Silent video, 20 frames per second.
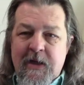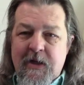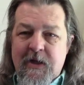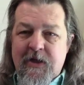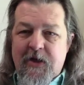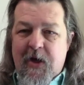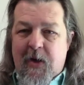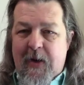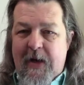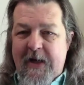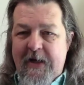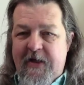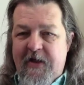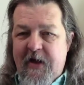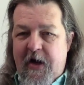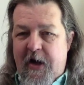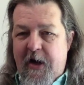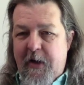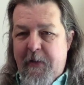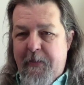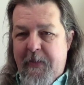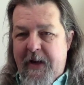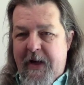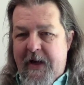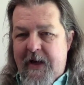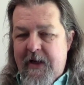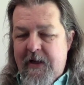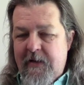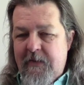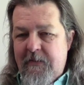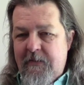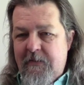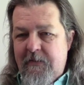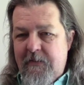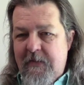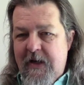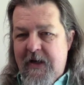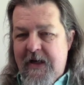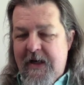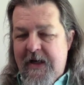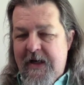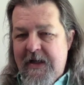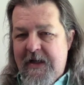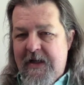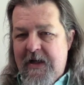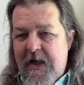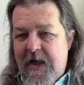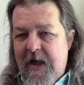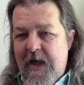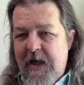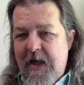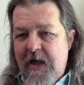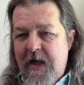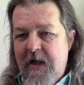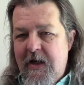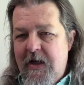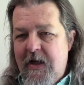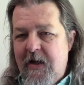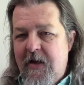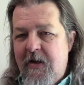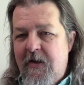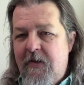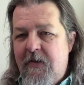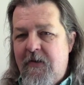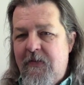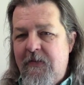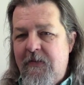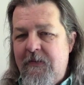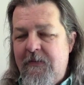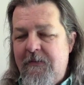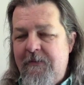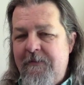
So I thought about it, and I thought, you know,